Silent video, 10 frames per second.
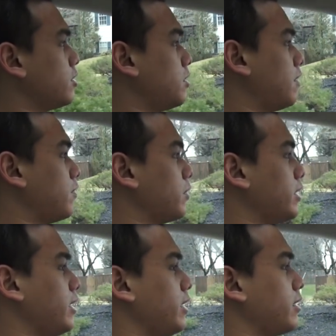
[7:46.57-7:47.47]
You have a
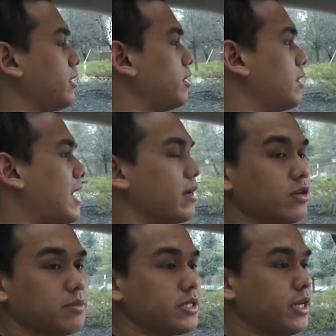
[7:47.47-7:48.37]
really, you know,
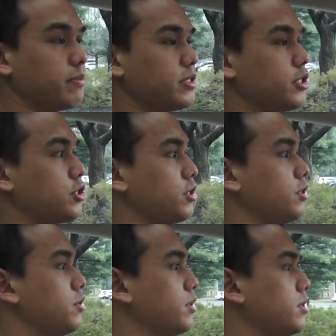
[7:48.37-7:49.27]
higher up seating
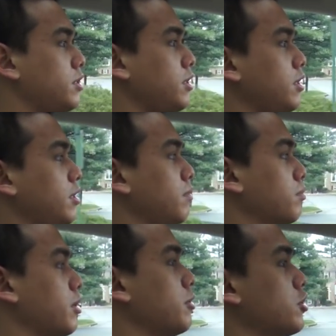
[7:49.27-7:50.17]
position. You can see
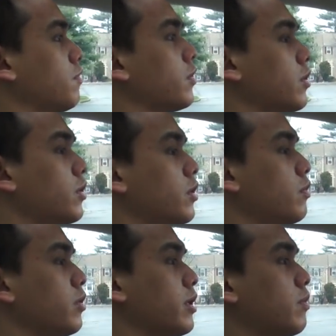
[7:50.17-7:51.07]
pretty much over the
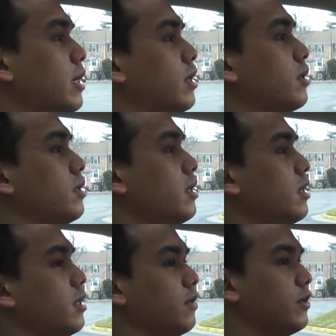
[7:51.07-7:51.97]
hood really well.
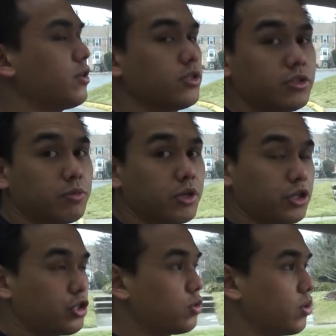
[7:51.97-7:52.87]
The vehicle is also pretty
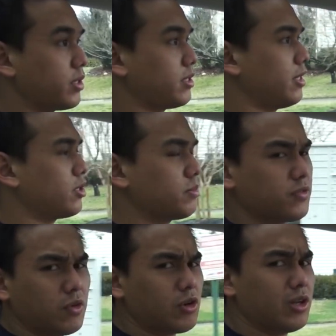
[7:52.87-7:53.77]
short. In terms
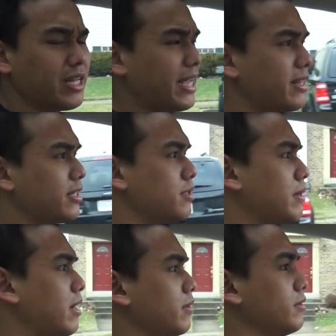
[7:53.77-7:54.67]
of overall length, it's
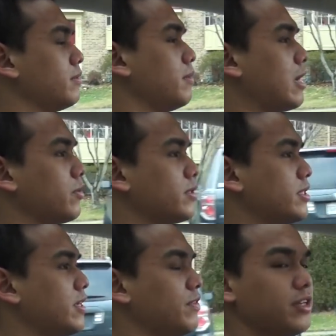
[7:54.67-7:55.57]
about
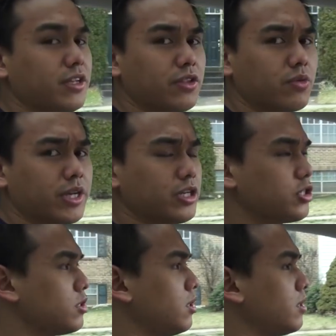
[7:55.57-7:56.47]
173
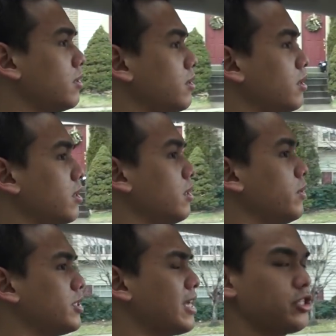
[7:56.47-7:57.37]
inches long,
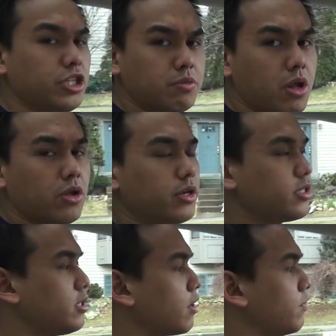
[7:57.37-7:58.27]
which is actually smaller than a
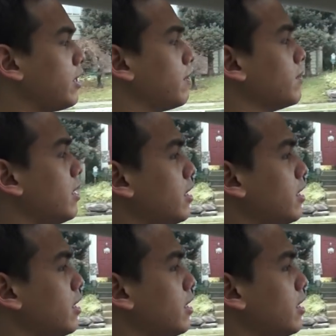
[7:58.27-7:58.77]
CR-V.